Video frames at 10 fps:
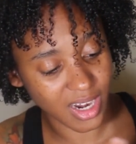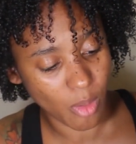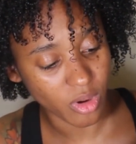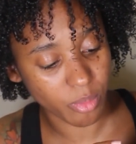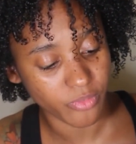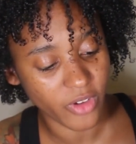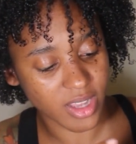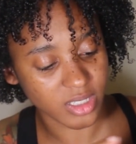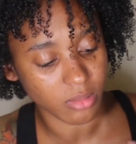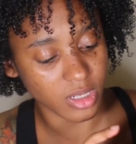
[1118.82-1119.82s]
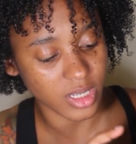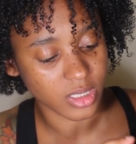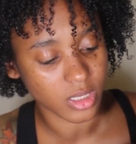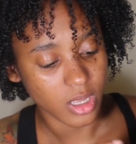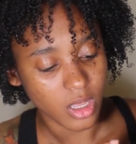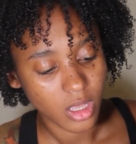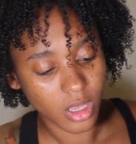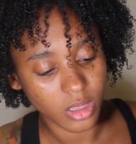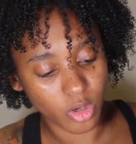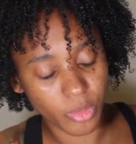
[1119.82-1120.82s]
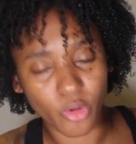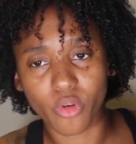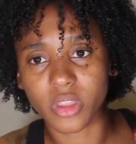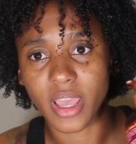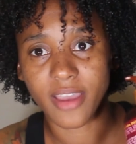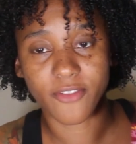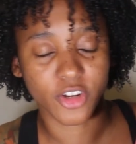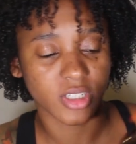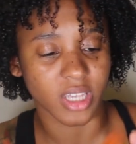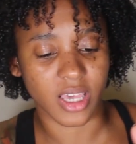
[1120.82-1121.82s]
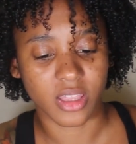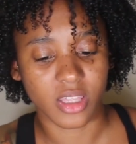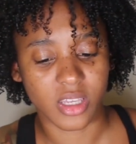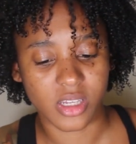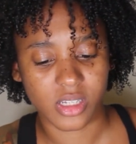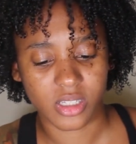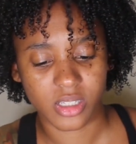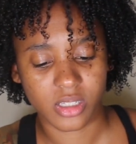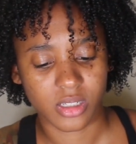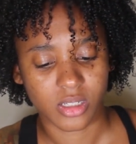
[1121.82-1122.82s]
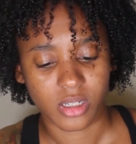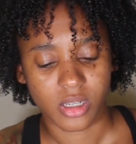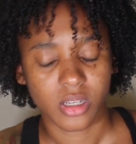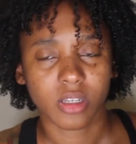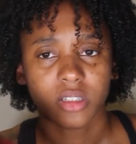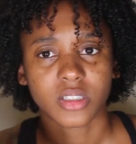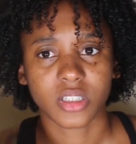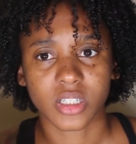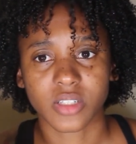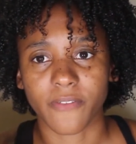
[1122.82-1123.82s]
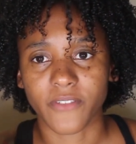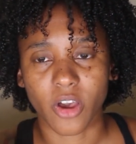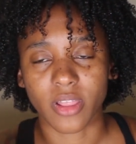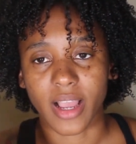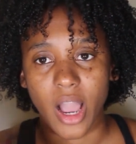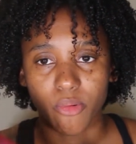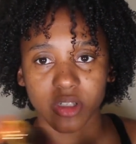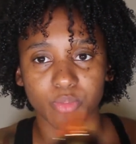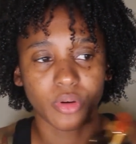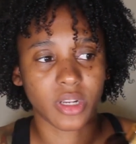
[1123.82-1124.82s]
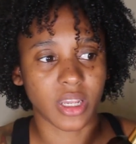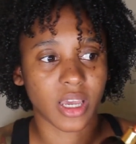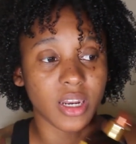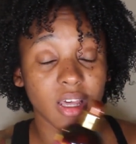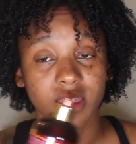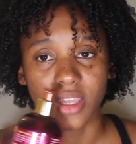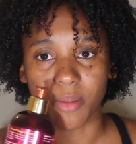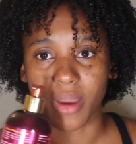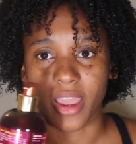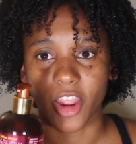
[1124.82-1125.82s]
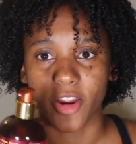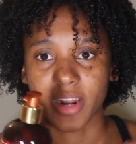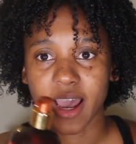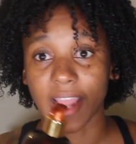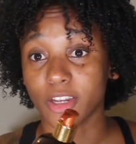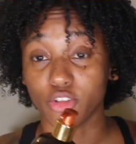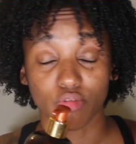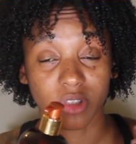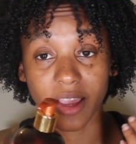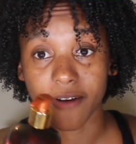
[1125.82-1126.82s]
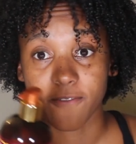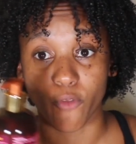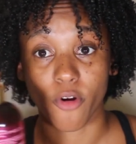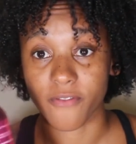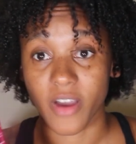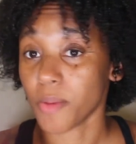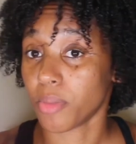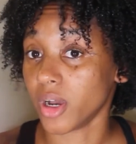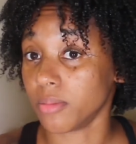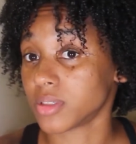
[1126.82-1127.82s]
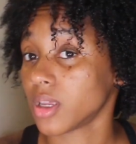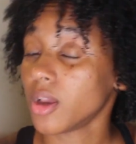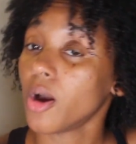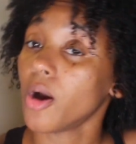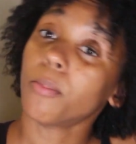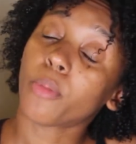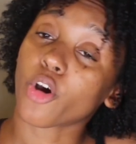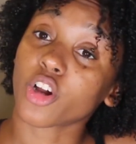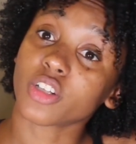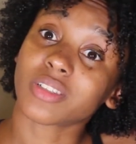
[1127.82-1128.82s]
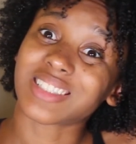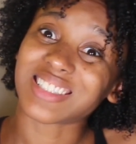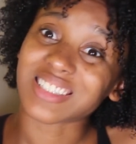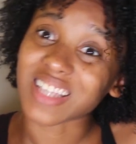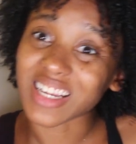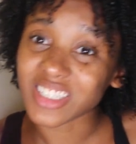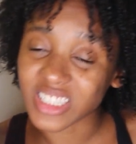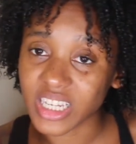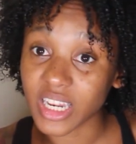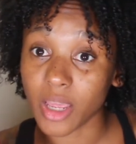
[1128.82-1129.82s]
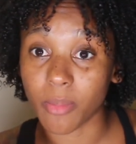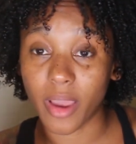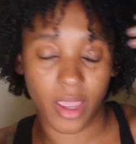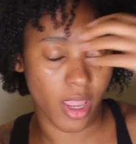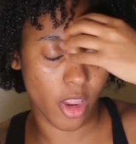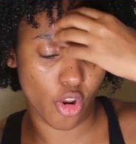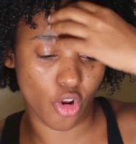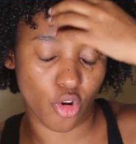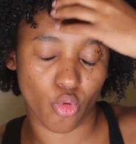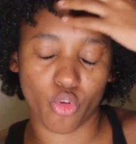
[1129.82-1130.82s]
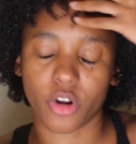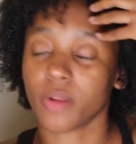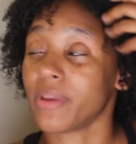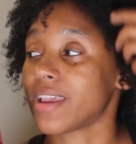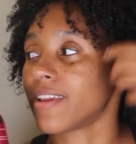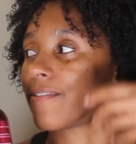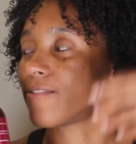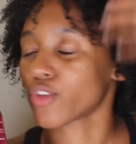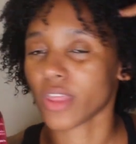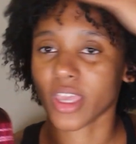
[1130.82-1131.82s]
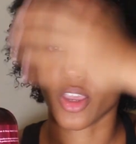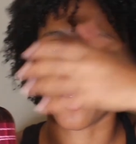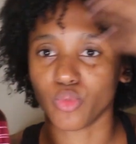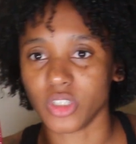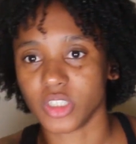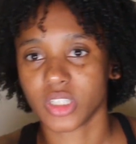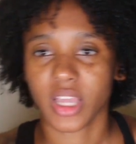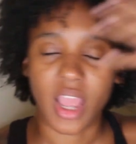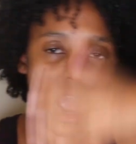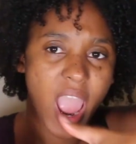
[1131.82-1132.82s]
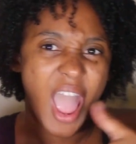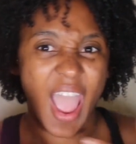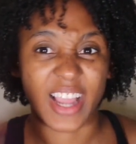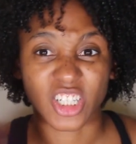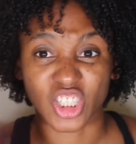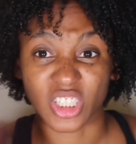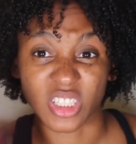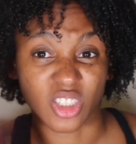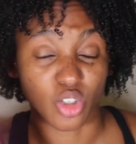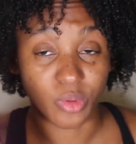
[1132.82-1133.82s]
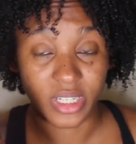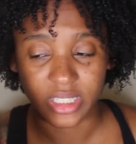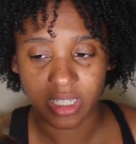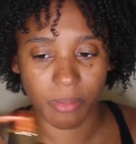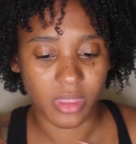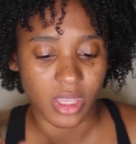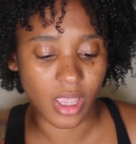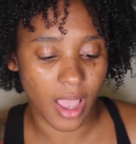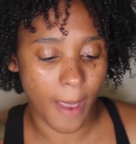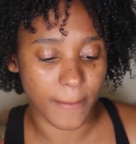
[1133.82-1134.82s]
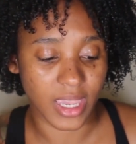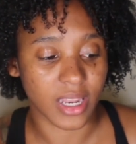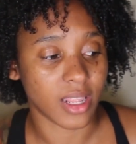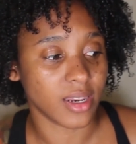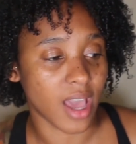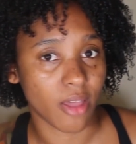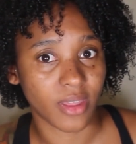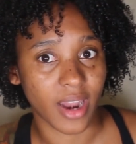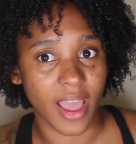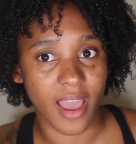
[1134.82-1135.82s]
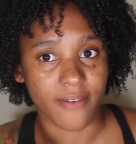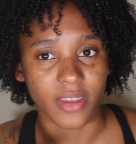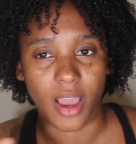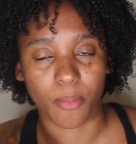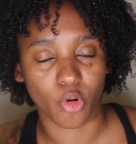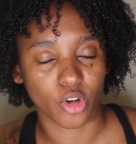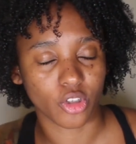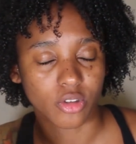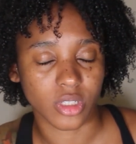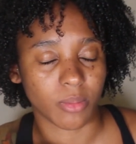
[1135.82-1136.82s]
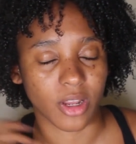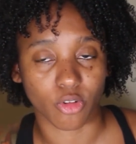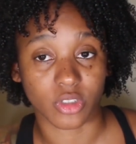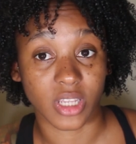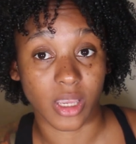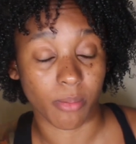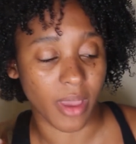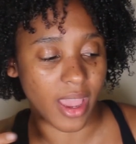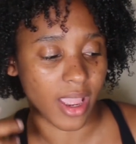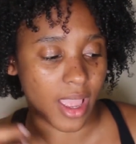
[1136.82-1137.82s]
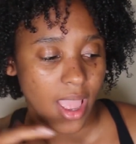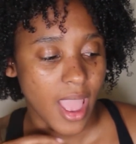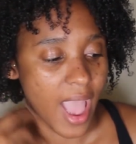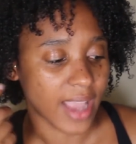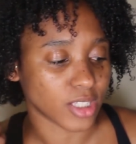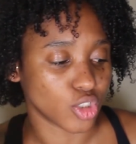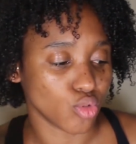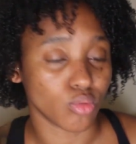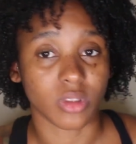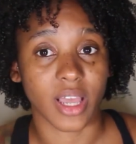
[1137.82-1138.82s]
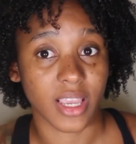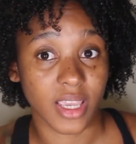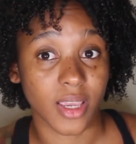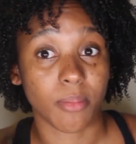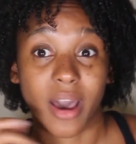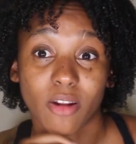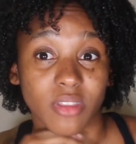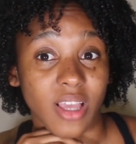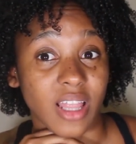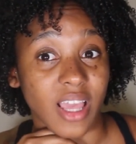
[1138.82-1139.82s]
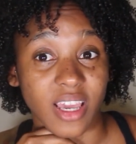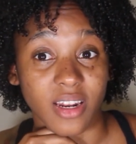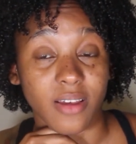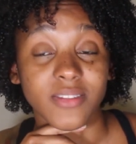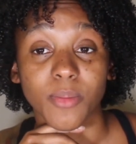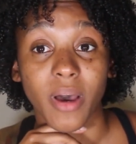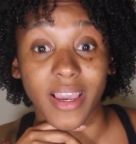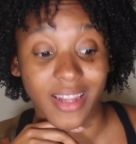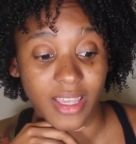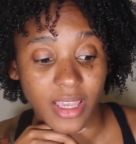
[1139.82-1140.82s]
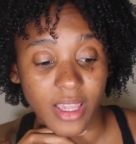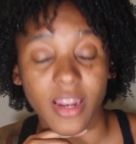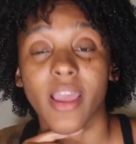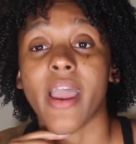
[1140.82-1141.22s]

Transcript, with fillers: And I wanna find something that's a little bit on the heavier side. This just felt like I was putting nothing in my hair and I had to use like four or five pumps per section in my hair in order to make it feel like it was actually doing something. I mean, now that I have it, I'm going to use it. I'm not going to take it back. I do like it. I don't think I like it enough to buy it again.